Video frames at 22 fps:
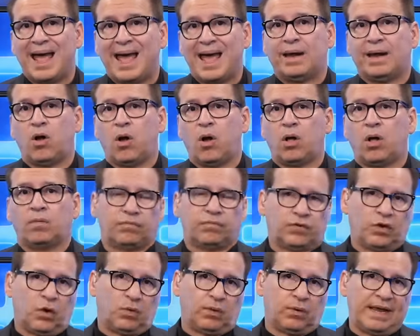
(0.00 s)
at
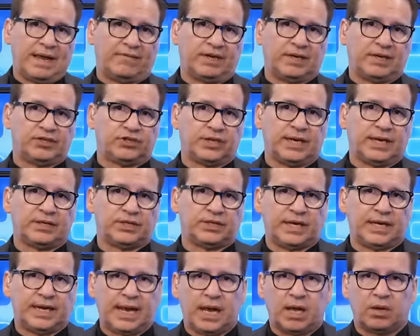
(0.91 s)
all, don't have an
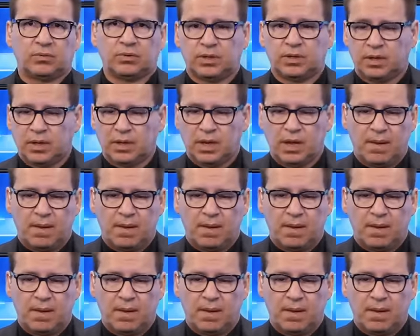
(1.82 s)
exchange account,